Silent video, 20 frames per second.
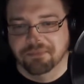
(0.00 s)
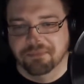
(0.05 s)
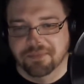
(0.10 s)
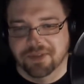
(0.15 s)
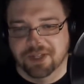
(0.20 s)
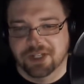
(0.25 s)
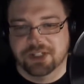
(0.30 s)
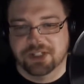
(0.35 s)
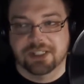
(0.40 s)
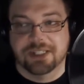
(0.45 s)

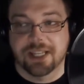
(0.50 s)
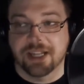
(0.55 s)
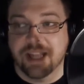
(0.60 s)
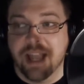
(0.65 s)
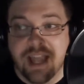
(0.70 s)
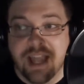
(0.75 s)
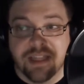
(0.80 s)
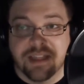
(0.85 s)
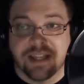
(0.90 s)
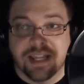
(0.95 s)
Because she's like,
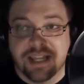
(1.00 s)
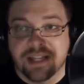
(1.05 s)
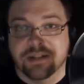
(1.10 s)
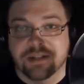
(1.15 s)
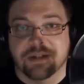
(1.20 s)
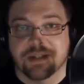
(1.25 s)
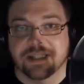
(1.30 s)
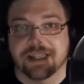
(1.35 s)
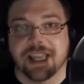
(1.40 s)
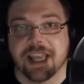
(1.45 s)
hey, the kids are
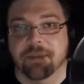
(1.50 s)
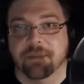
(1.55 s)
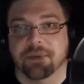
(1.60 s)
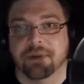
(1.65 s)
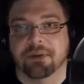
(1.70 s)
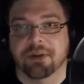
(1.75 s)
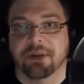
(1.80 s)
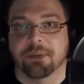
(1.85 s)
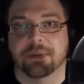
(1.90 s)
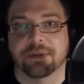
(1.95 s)
escaping,
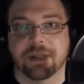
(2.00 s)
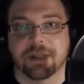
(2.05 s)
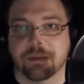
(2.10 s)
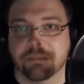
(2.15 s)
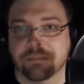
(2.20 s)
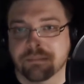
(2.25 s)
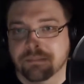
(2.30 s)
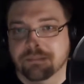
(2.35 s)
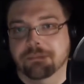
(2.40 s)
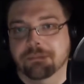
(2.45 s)
and grandma's like,
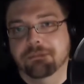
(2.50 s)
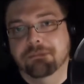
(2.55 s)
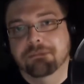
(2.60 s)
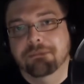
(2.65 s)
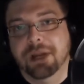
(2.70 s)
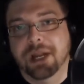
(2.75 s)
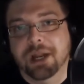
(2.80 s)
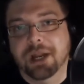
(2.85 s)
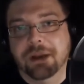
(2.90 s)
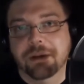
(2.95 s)

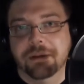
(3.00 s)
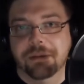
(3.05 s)
meh.